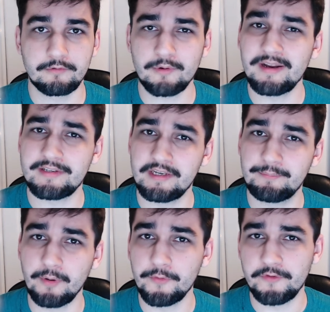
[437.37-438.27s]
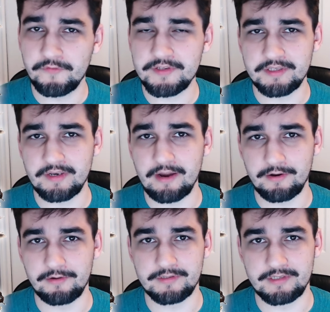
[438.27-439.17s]
Granted, both of these
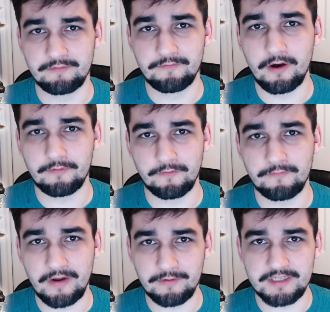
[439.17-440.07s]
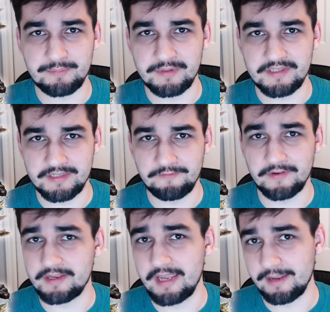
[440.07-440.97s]
scenarios involve a very
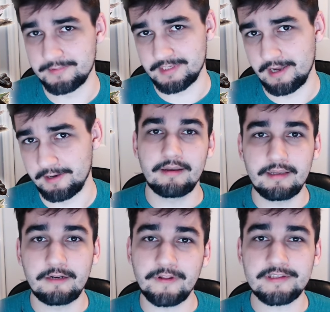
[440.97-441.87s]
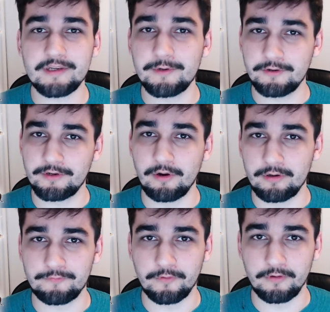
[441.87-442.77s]
specific game setting, and if that's not what you're
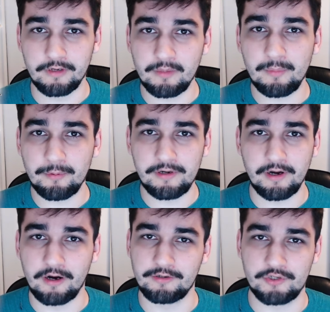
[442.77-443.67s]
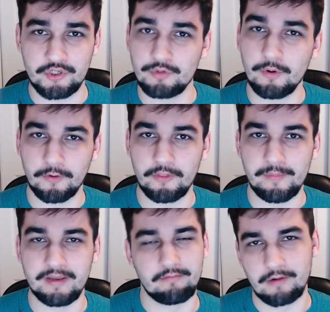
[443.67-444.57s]
going for, it could be pretty hard to shoehorn
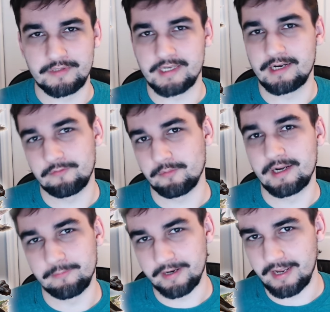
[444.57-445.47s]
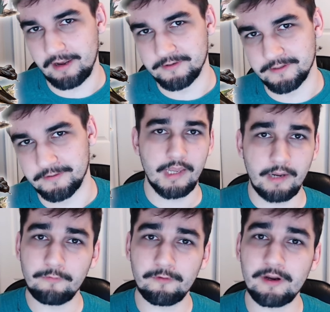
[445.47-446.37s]
them in outside of a random encounter.
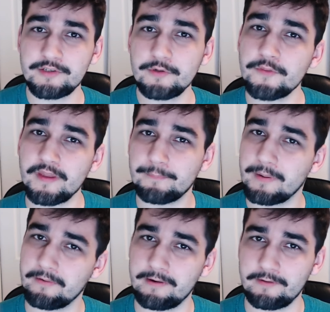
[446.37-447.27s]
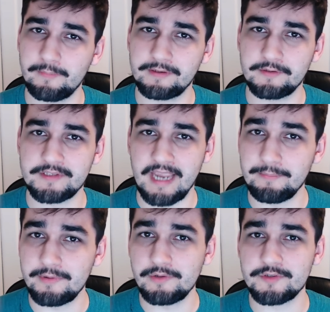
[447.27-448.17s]
However, I do think Para-Elementals
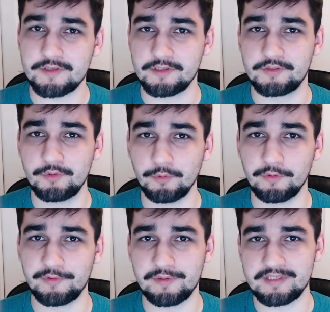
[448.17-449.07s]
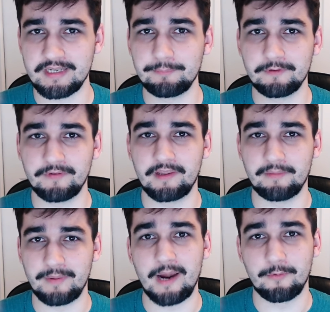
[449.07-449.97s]
can be used as a tool to exemplify
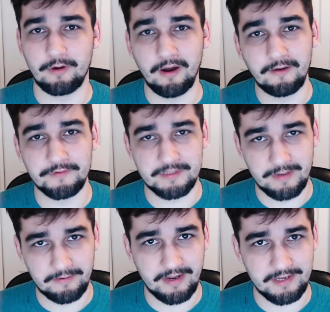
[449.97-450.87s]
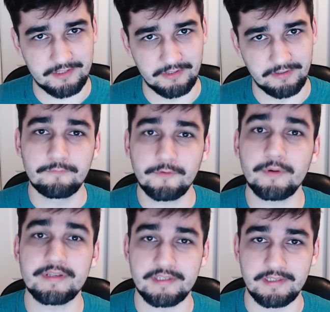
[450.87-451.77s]
the power of a spellcaster.
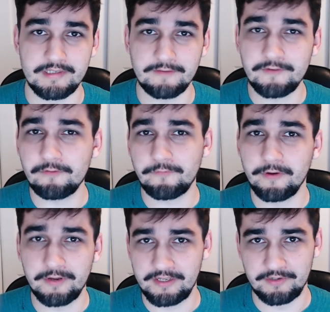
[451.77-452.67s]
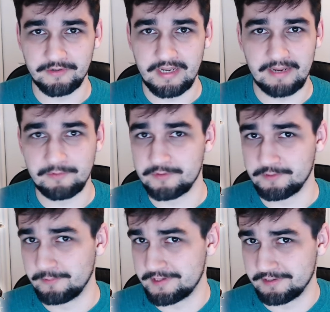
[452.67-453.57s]
For instance, if you have a villain in your game
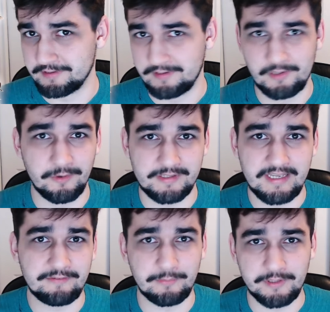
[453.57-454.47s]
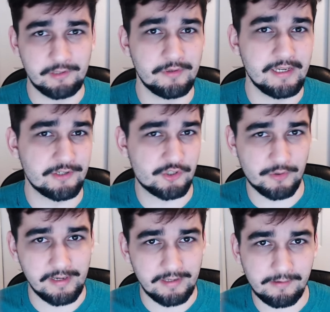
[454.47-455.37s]
who's a wizard and you want to give him a unique
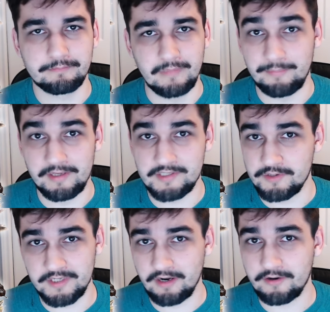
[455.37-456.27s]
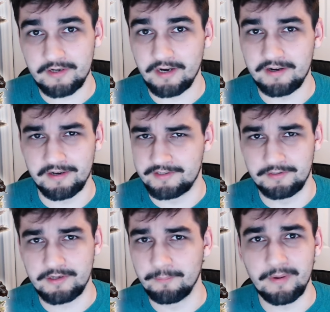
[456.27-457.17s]
trait, maybe he's using Arcana
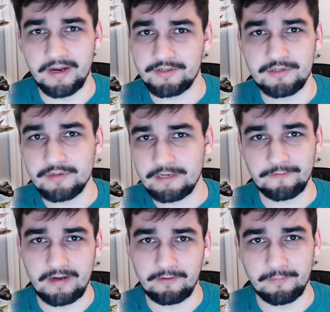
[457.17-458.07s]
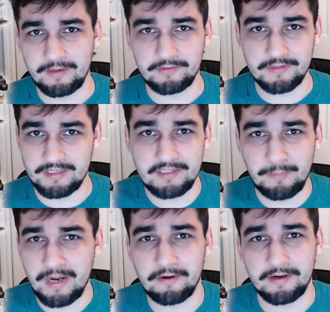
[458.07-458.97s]
to combine two different elements Elementals
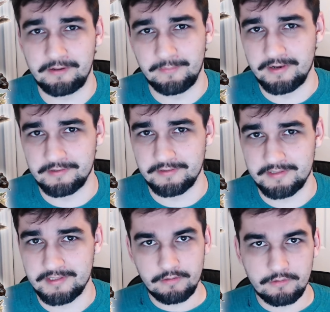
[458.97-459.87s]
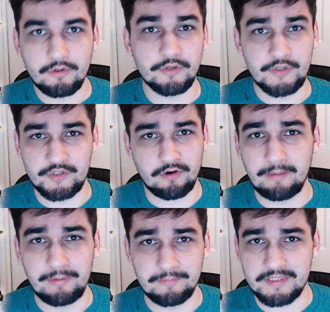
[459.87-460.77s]
into Para-Elementals. You could
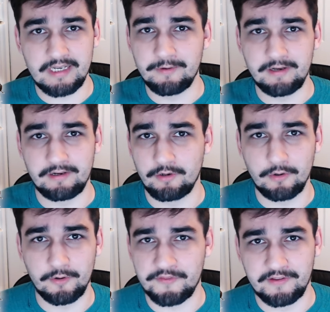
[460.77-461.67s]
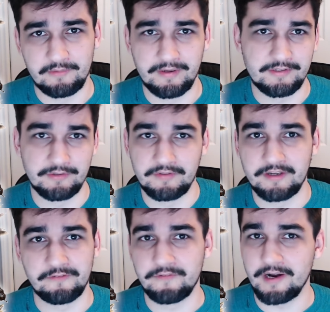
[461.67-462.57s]
describe him summoning an Earth Elemental and
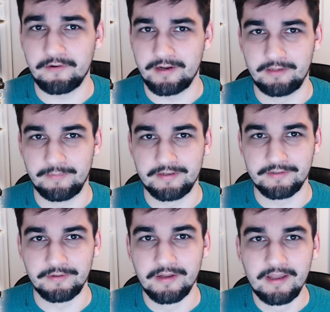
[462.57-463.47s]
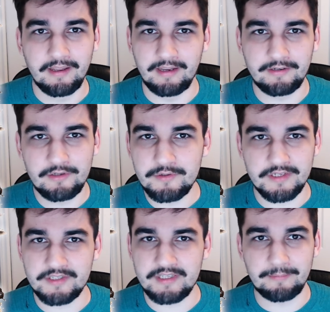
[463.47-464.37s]
then a Fire Elemental, and
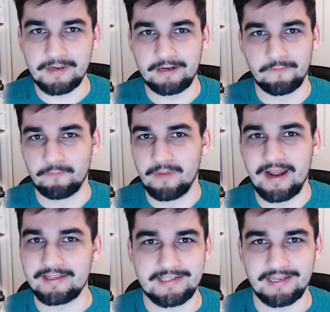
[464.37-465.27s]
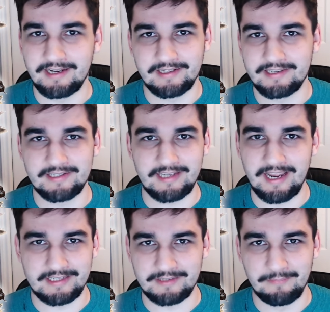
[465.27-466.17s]
using some kind of mad
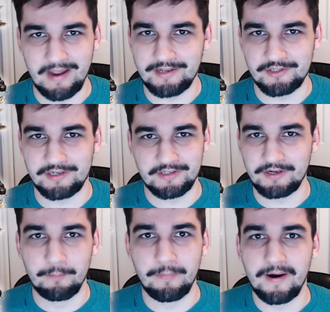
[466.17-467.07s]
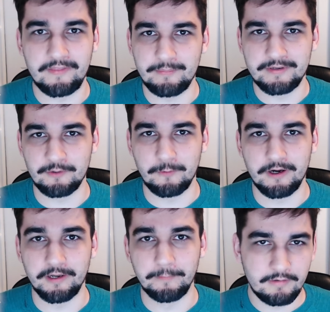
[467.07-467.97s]
scientist-esque magic to combine them into
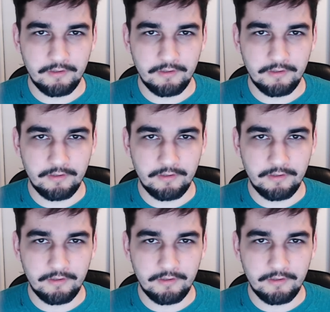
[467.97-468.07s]
one.